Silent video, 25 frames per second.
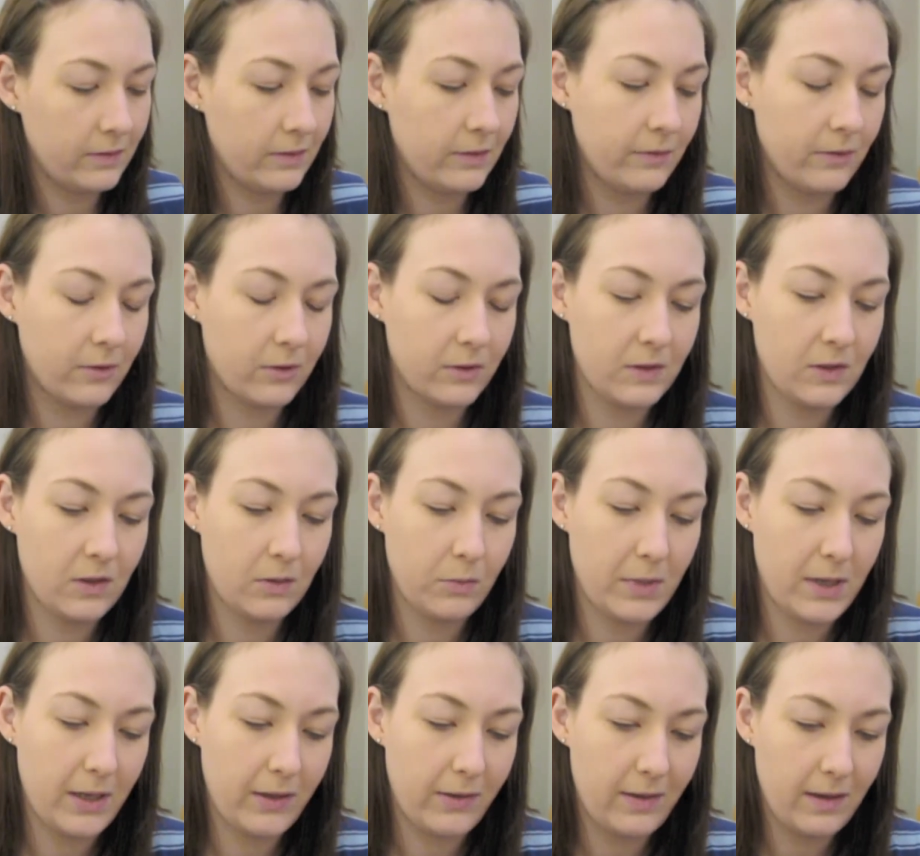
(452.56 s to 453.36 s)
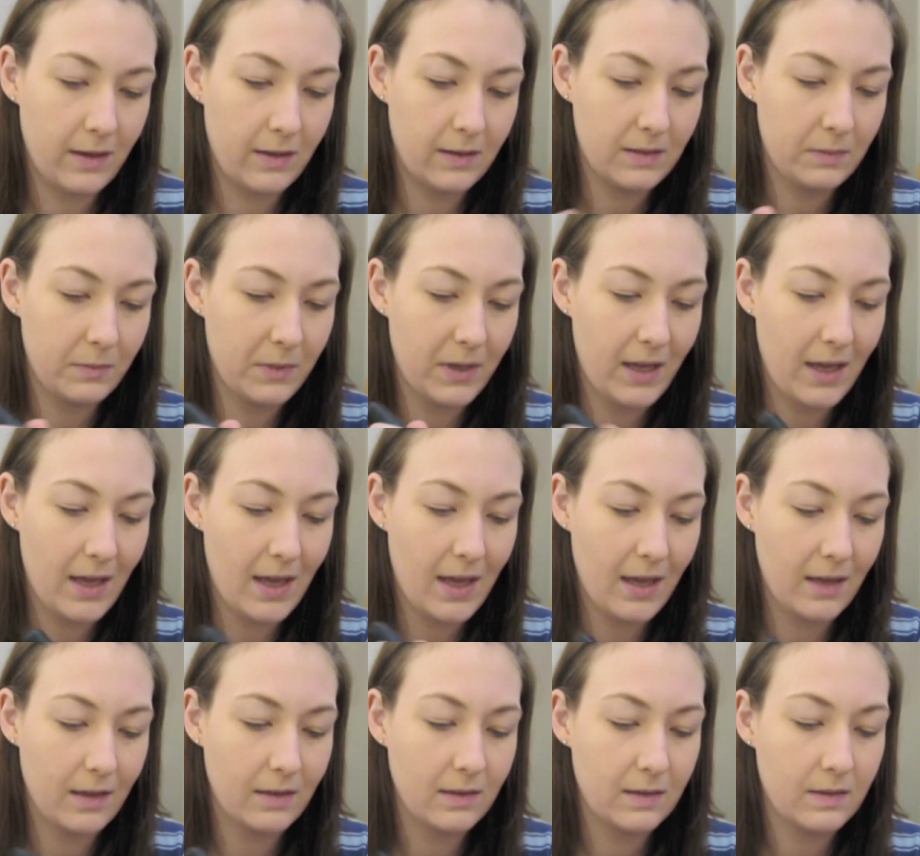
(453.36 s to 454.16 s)
Got so many things in my
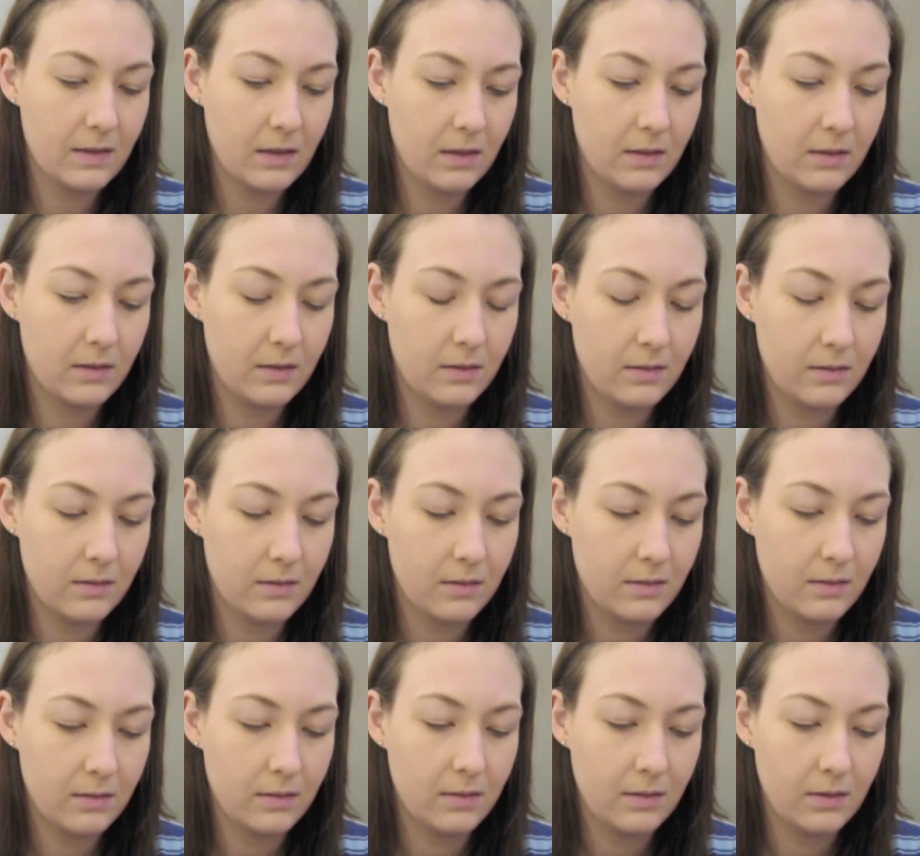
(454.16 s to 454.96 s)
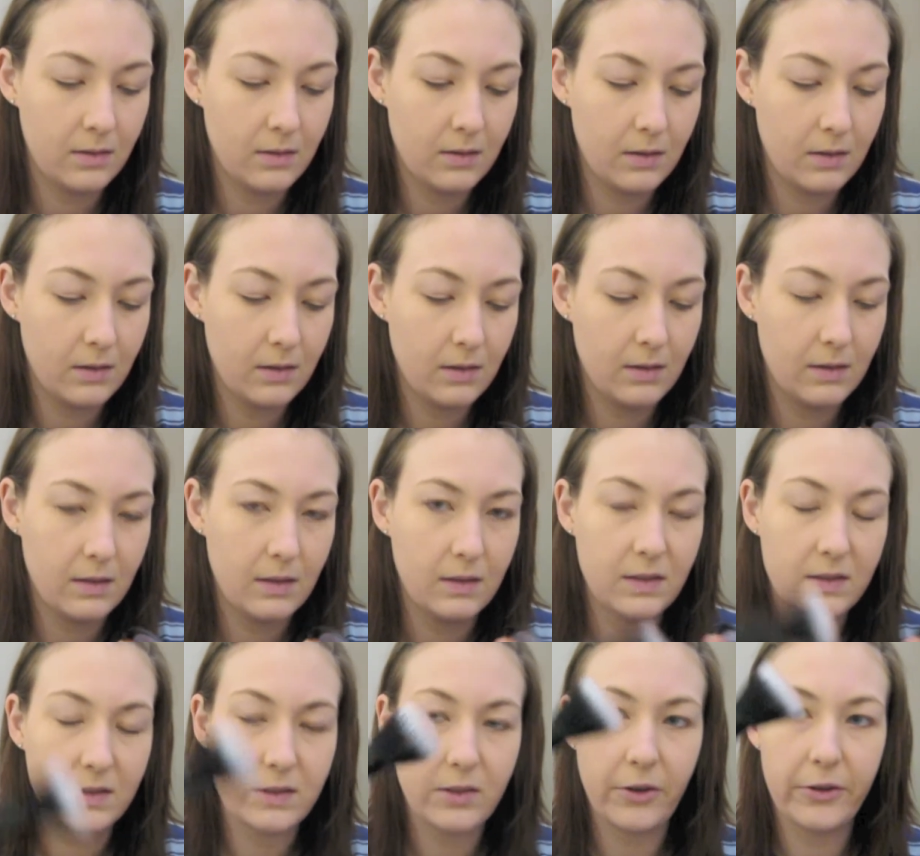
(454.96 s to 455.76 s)
hands.
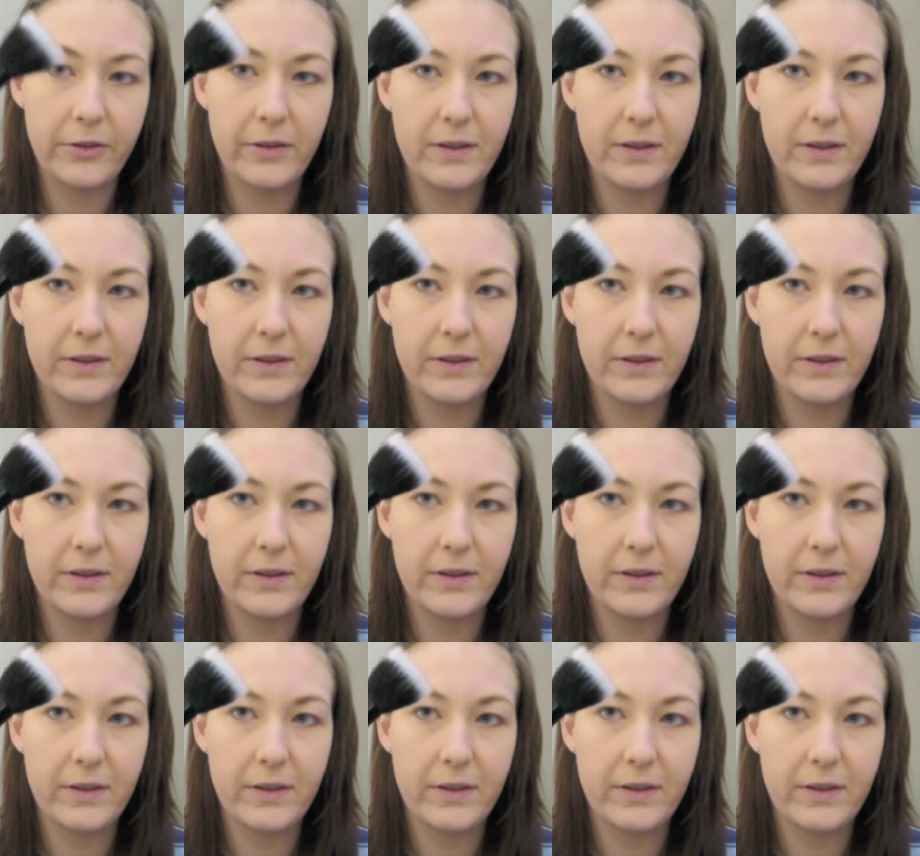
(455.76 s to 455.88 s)
So